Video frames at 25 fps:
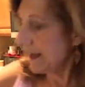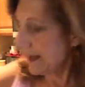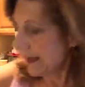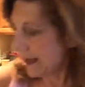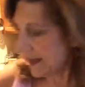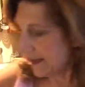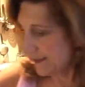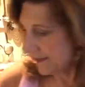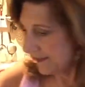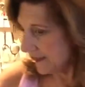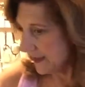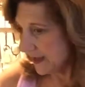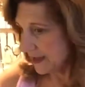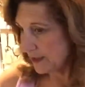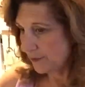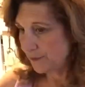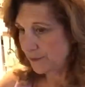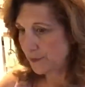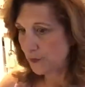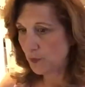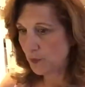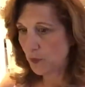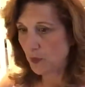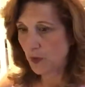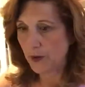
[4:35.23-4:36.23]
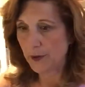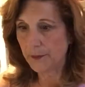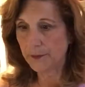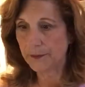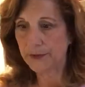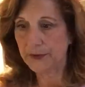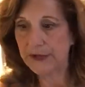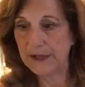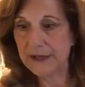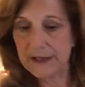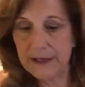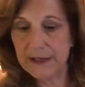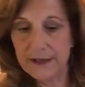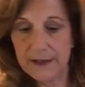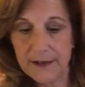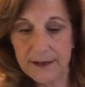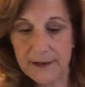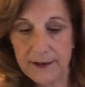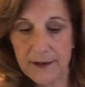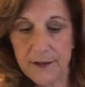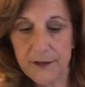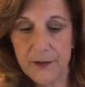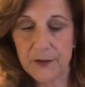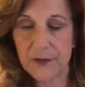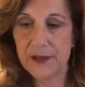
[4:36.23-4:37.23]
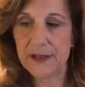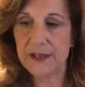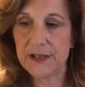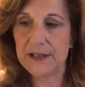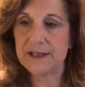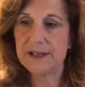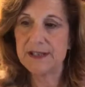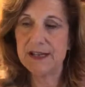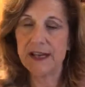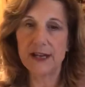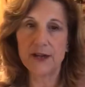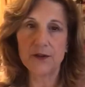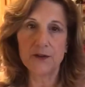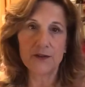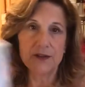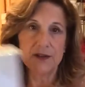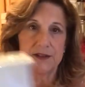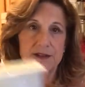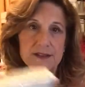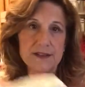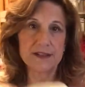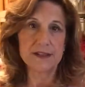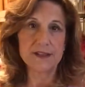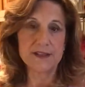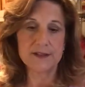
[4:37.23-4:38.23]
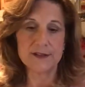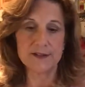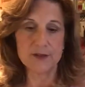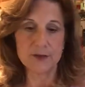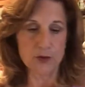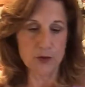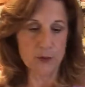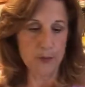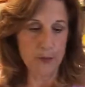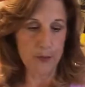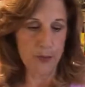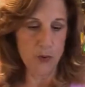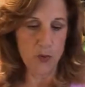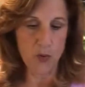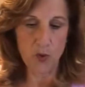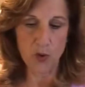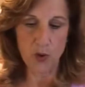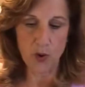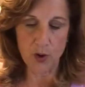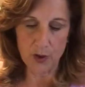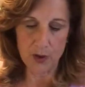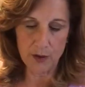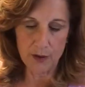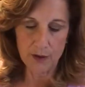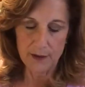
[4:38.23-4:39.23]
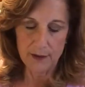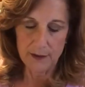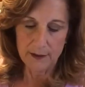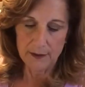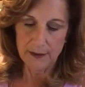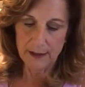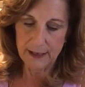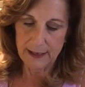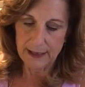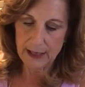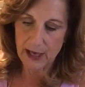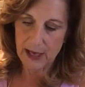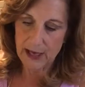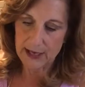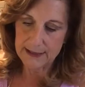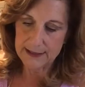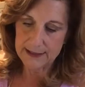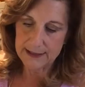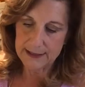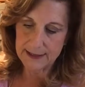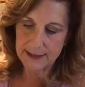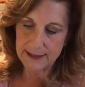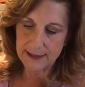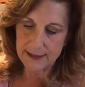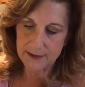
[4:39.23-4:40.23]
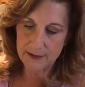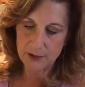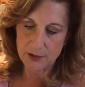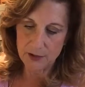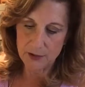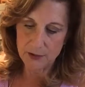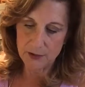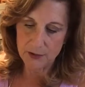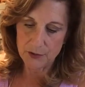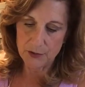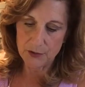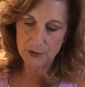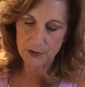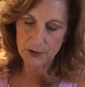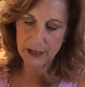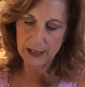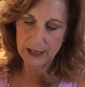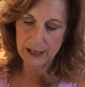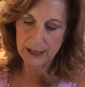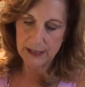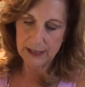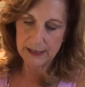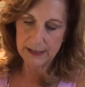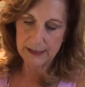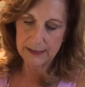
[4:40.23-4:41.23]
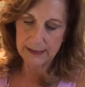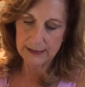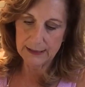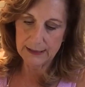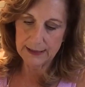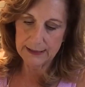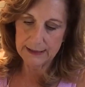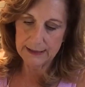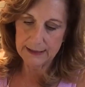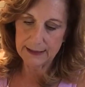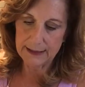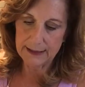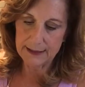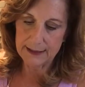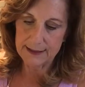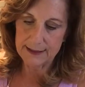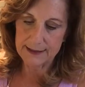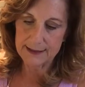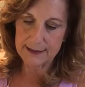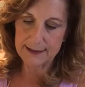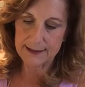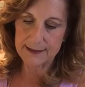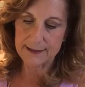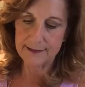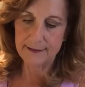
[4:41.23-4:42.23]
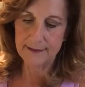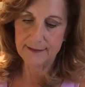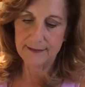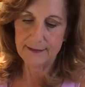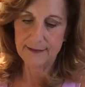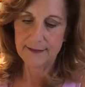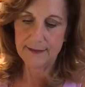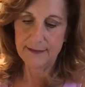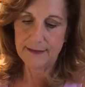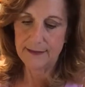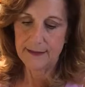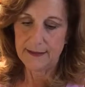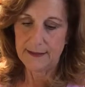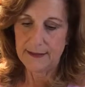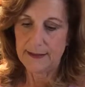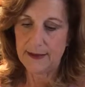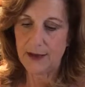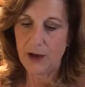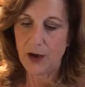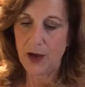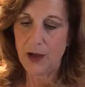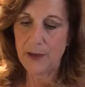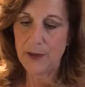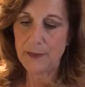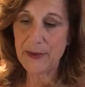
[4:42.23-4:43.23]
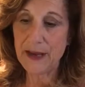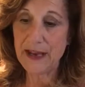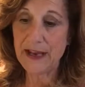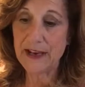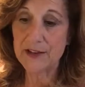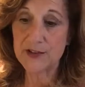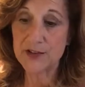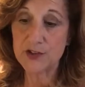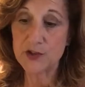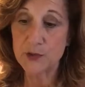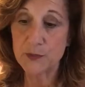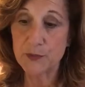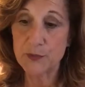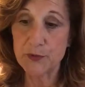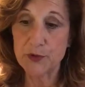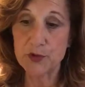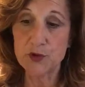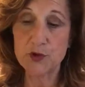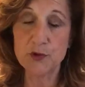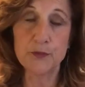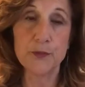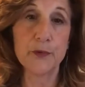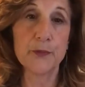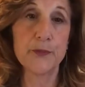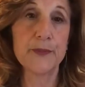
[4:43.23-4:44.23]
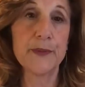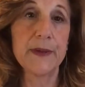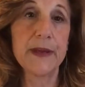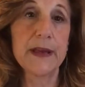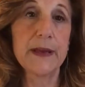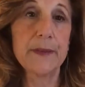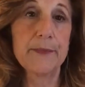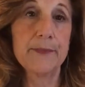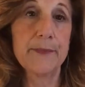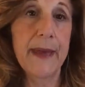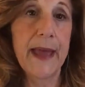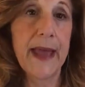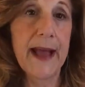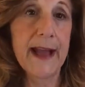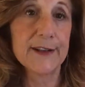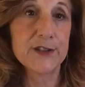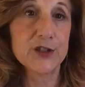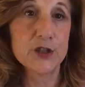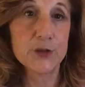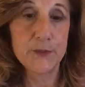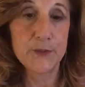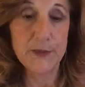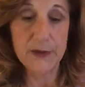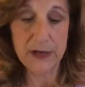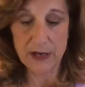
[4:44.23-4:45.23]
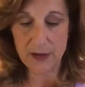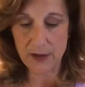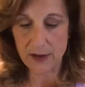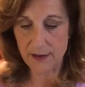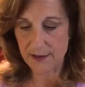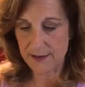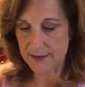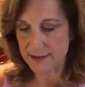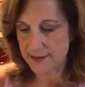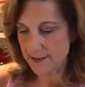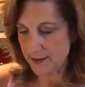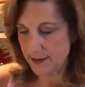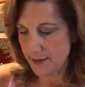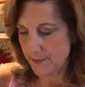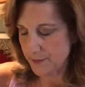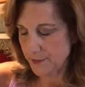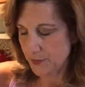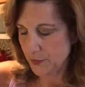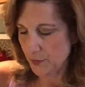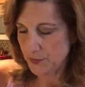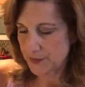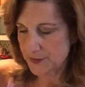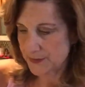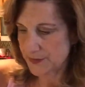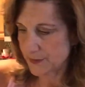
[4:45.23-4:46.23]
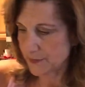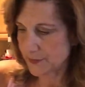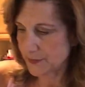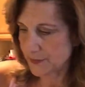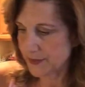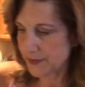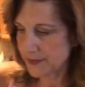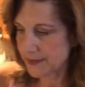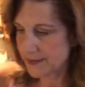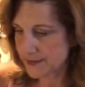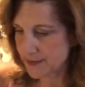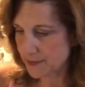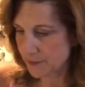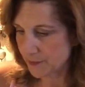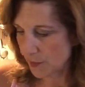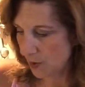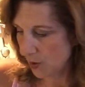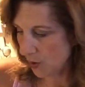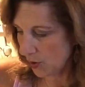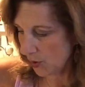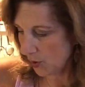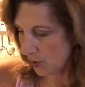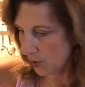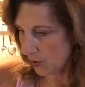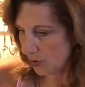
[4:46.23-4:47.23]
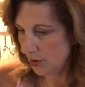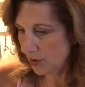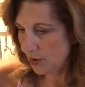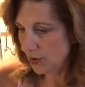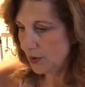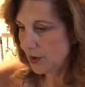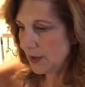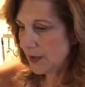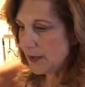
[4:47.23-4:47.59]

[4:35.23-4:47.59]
And then if you want to put it in another container that's easier to pour, like I did, you know, you can, like this. Now, I made a super duper big batch because I'm going someplace tomorrow,